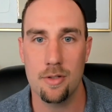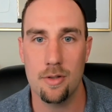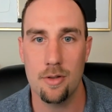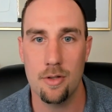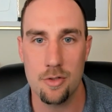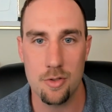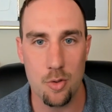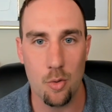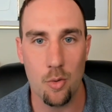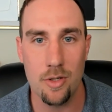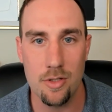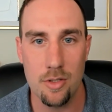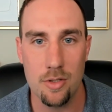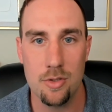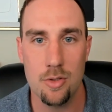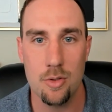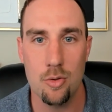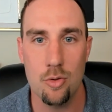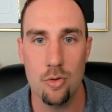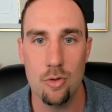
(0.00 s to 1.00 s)
there's going to
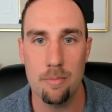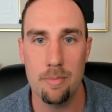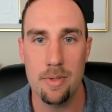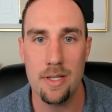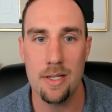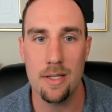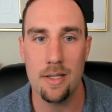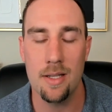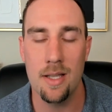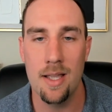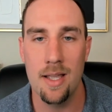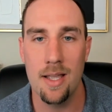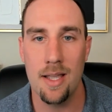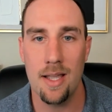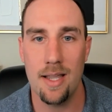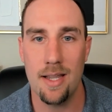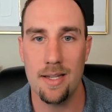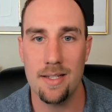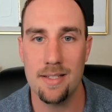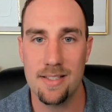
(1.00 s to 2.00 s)
soon be
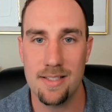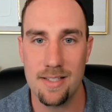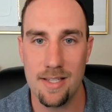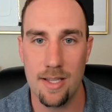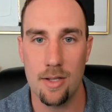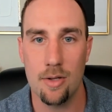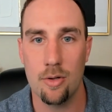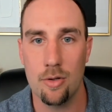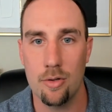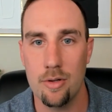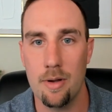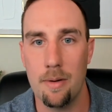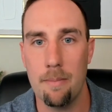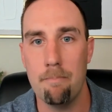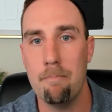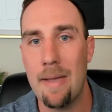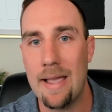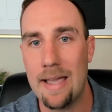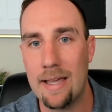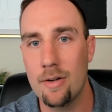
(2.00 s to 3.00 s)
a skilled
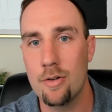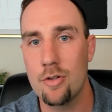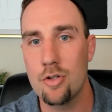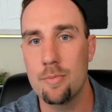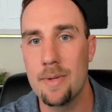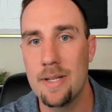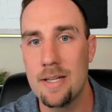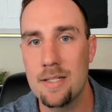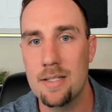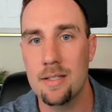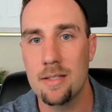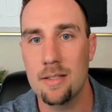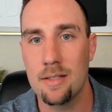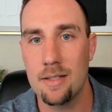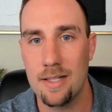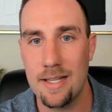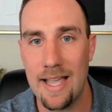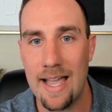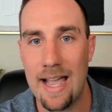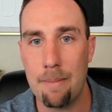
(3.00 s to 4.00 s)
management
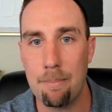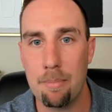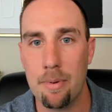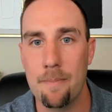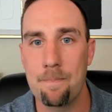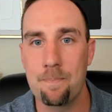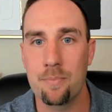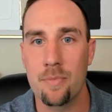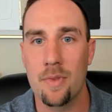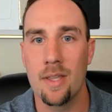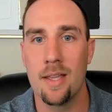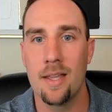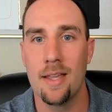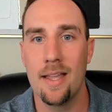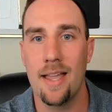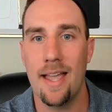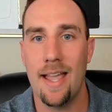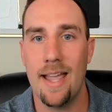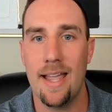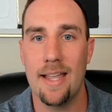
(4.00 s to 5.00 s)
gap,
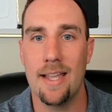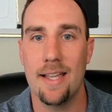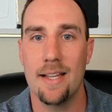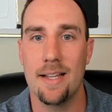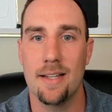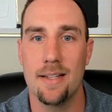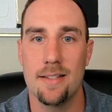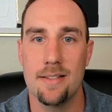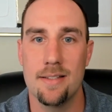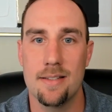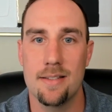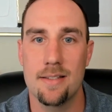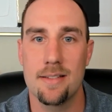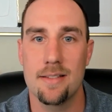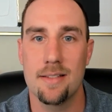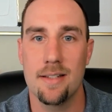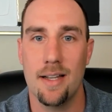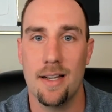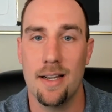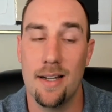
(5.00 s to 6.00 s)
and
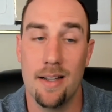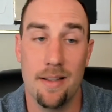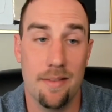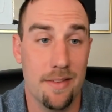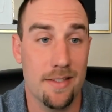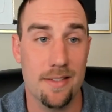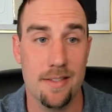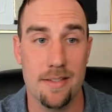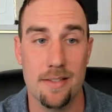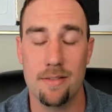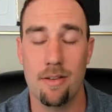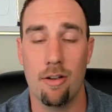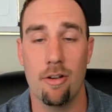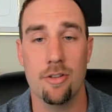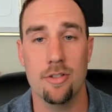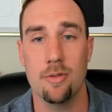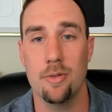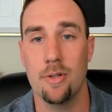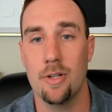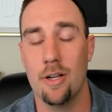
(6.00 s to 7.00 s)
uh, this is
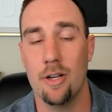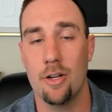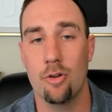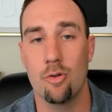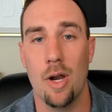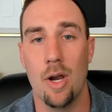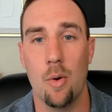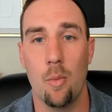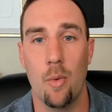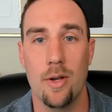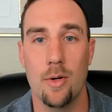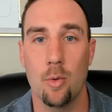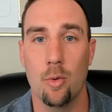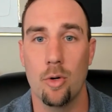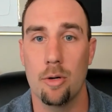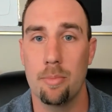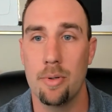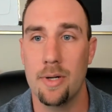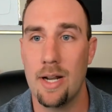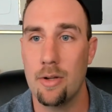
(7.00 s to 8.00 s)
also a great way in
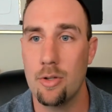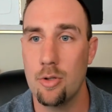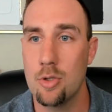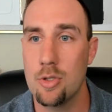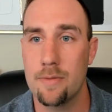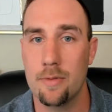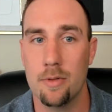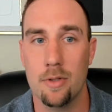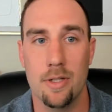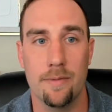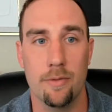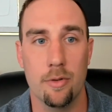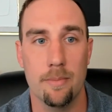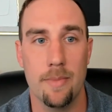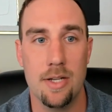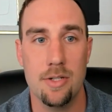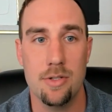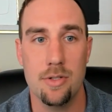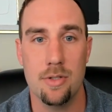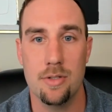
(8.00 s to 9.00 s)
order to put out useful
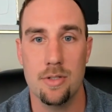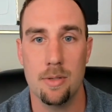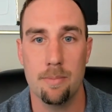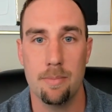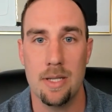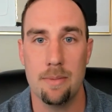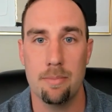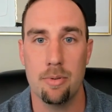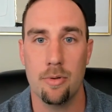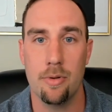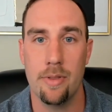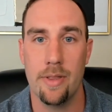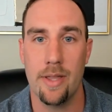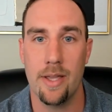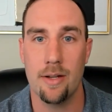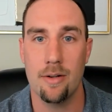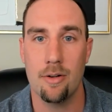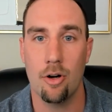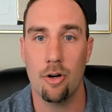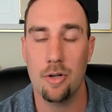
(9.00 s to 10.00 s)
information to people
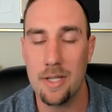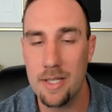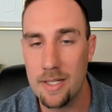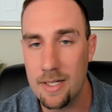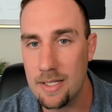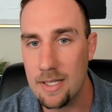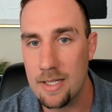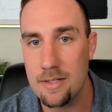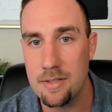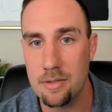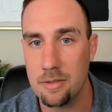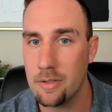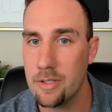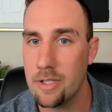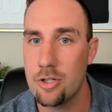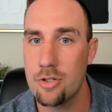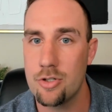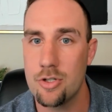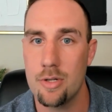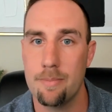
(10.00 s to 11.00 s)
that are getting into
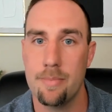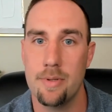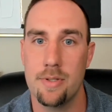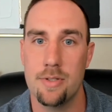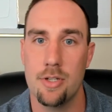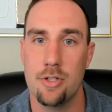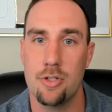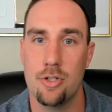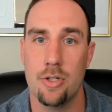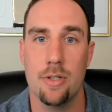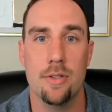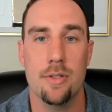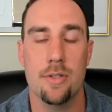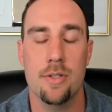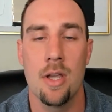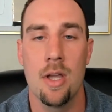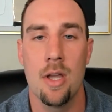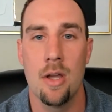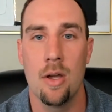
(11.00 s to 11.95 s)
leadership positions